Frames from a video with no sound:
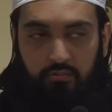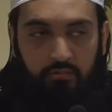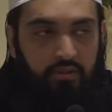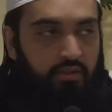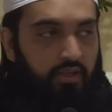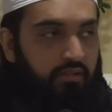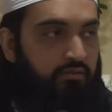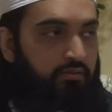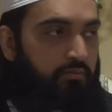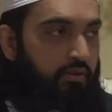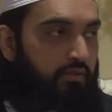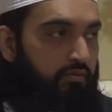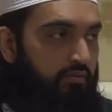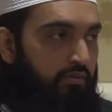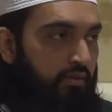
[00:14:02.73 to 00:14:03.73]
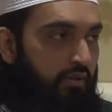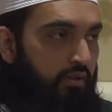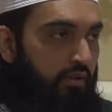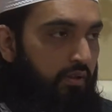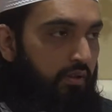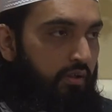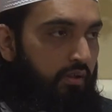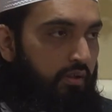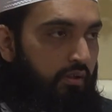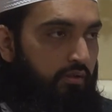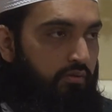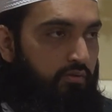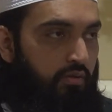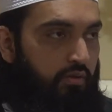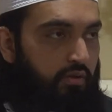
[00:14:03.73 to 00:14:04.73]
to be their response.
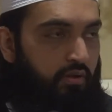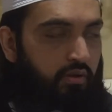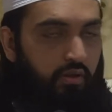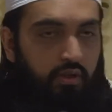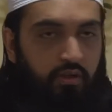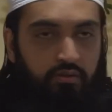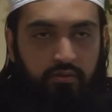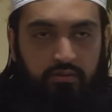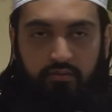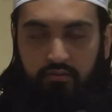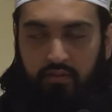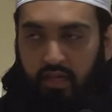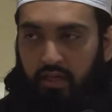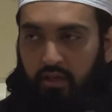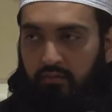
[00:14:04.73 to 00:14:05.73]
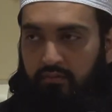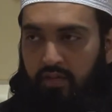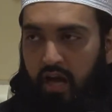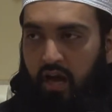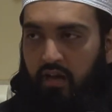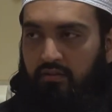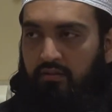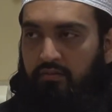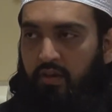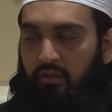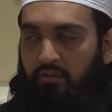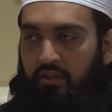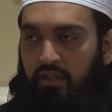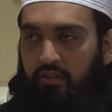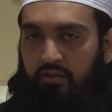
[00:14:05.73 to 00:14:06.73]
So just think of that as a
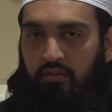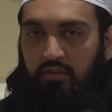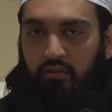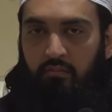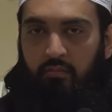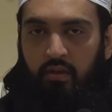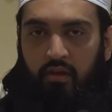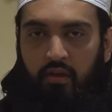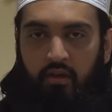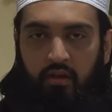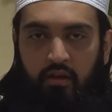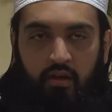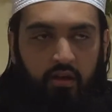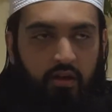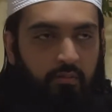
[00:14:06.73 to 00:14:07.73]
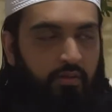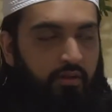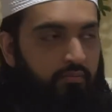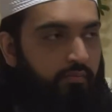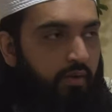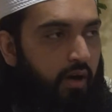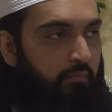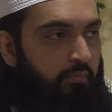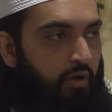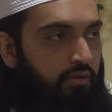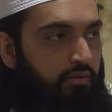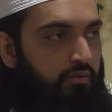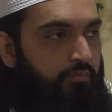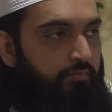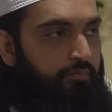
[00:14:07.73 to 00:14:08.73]
foundation. I mean, I'm
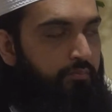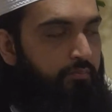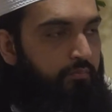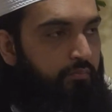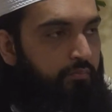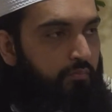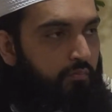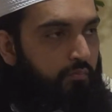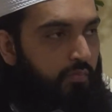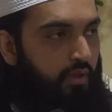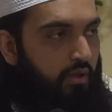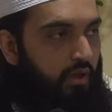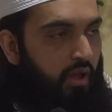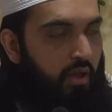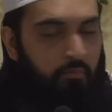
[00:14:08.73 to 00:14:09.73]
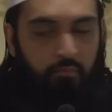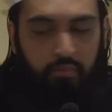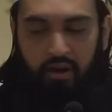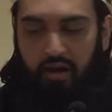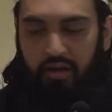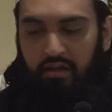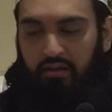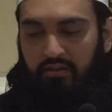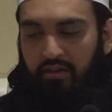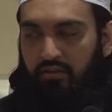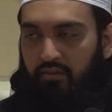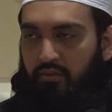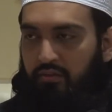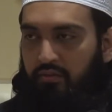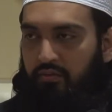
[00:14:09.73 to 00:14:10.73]
not implying that
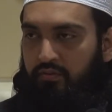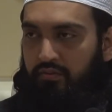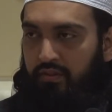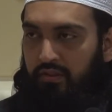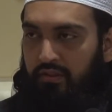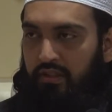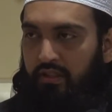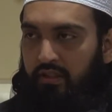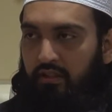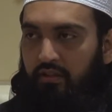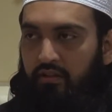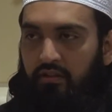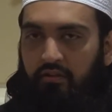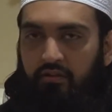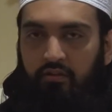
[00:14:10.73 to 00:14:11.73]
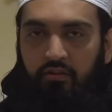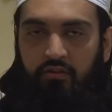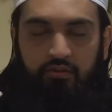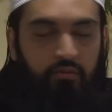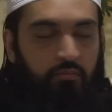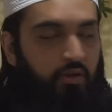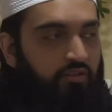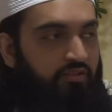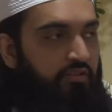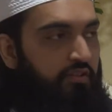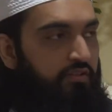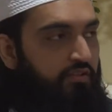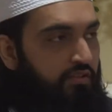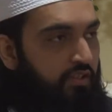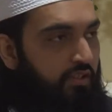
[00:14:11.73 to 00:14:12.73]
you're studying or
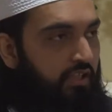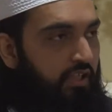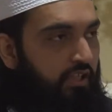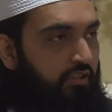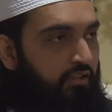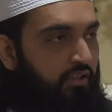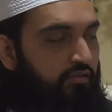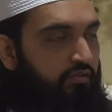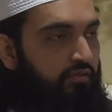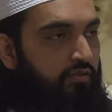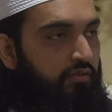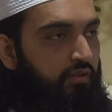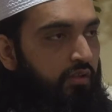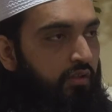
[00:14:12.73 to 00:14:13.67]
someone's studying this